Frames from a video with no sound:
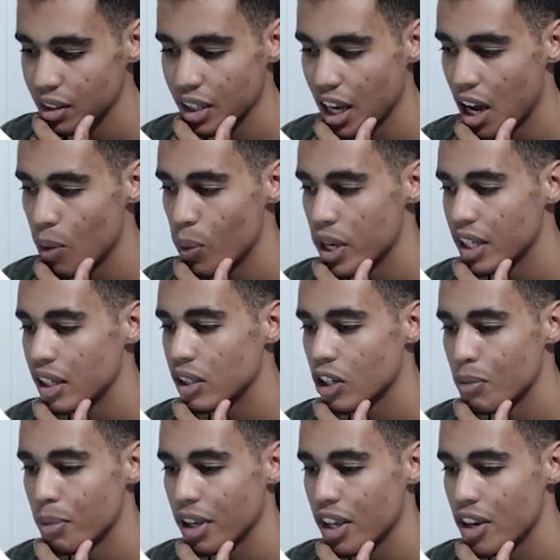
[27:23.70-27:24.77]
and we can
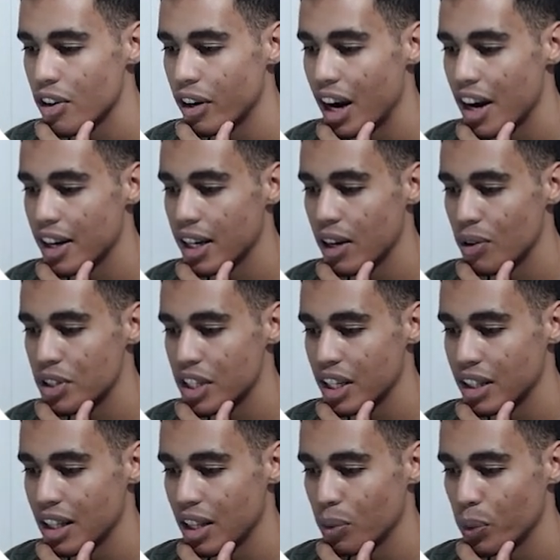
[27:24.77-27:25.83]
come here and now
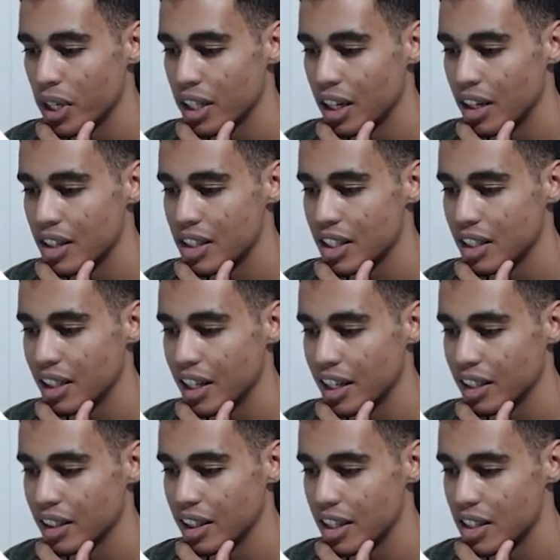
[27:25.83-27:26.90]
check that we can
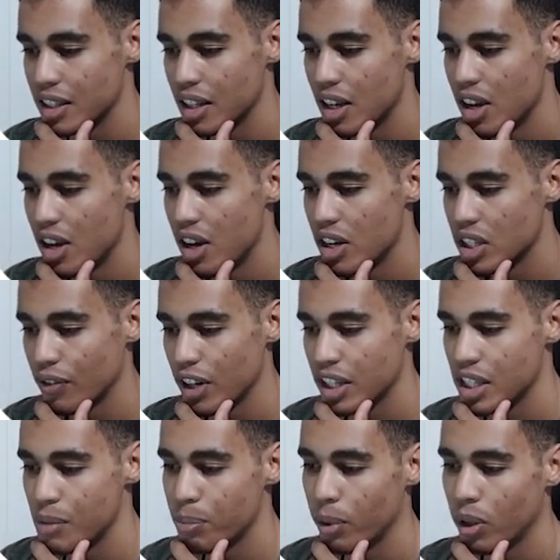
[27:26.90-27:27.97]
select this. So for
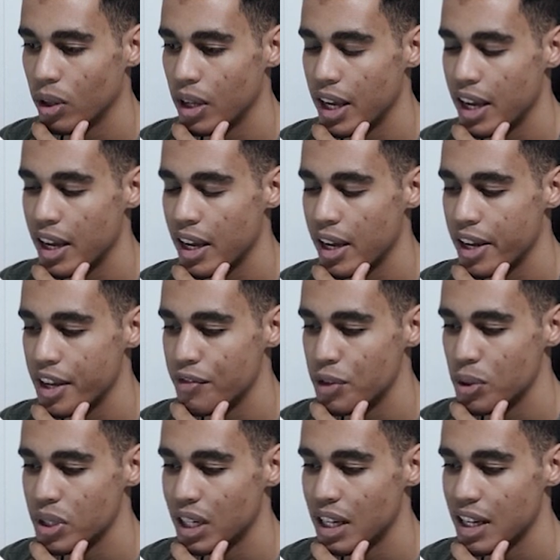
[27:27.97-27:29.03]
example, if
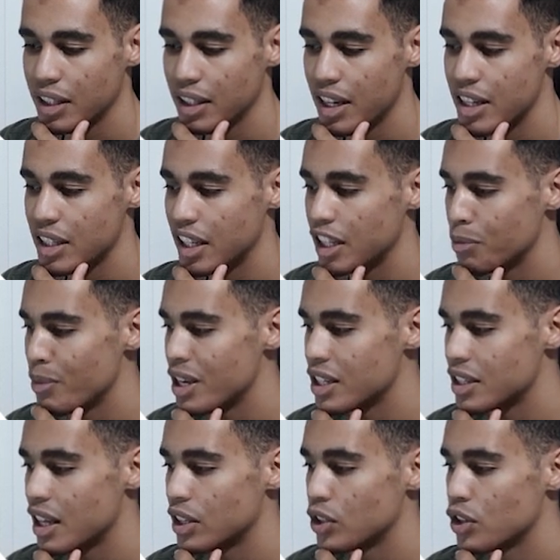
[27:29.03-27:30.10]
you select this, it means
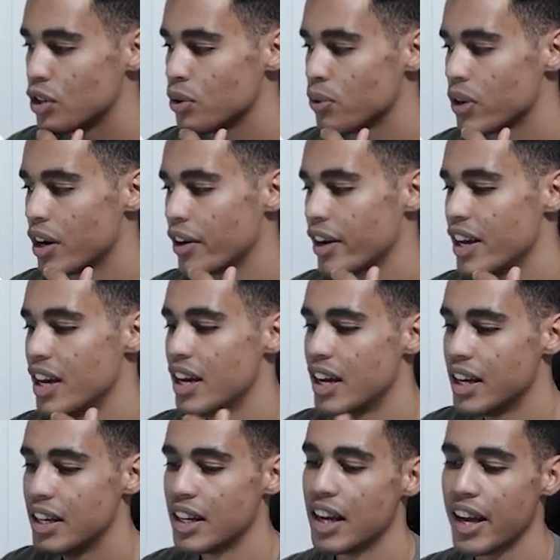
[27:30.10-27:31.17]
that you are
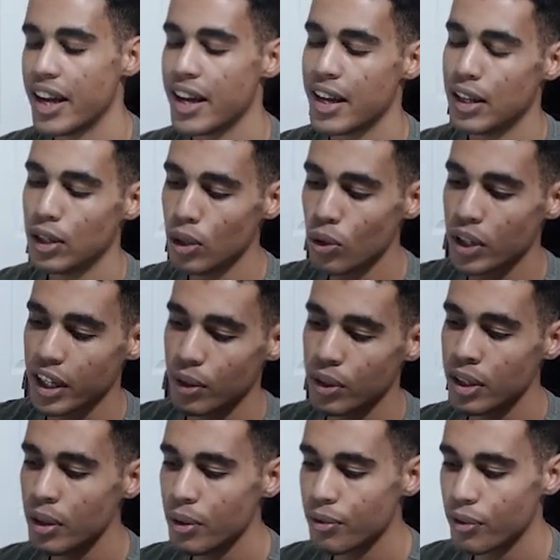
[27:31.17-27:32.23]

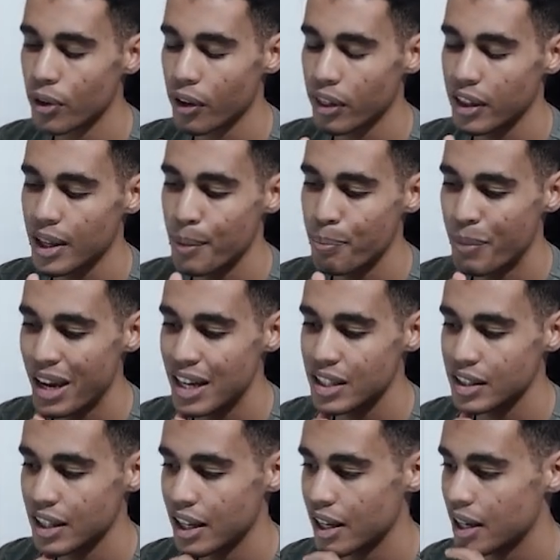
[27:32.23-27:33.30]
looking for the
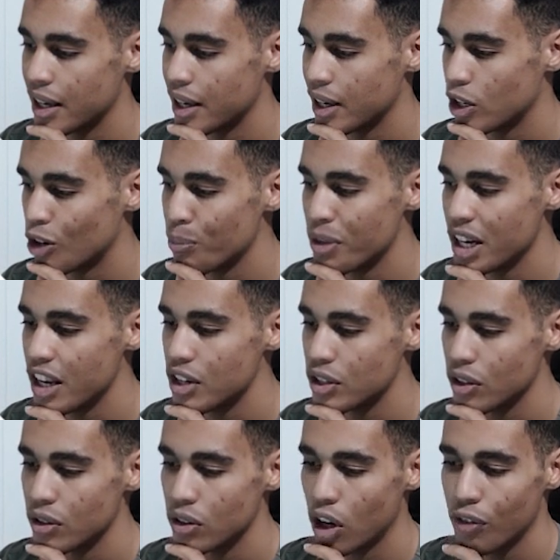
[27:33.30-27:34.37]
best
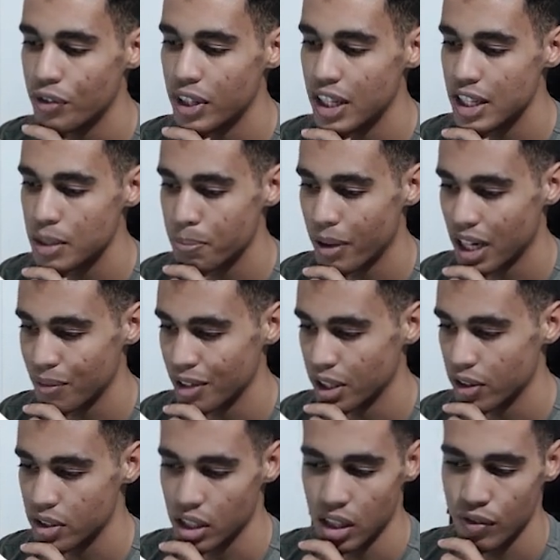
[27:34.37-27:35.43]
combination of these
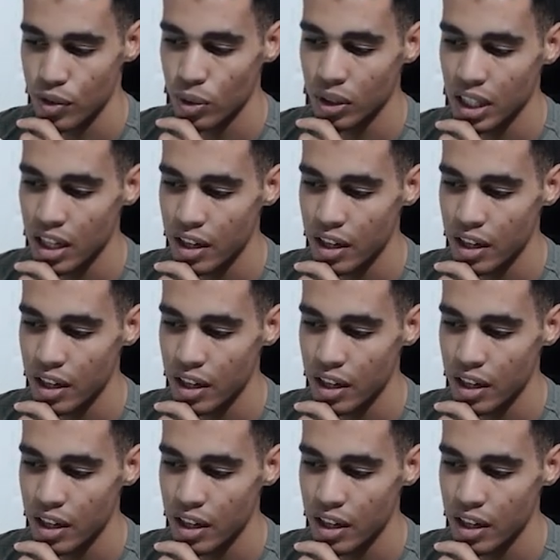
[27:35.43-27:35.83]
parameters. If you